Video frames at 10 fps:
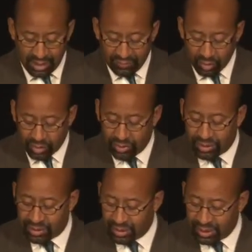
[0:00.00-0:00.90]
I've worked
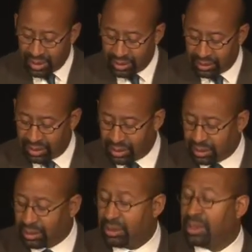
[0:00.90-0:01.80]
with our
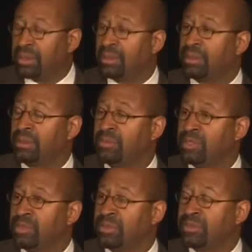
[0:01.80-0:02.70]

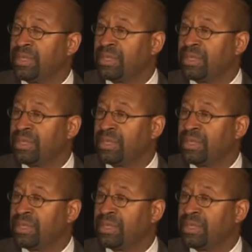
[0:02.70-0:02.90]
Commissioner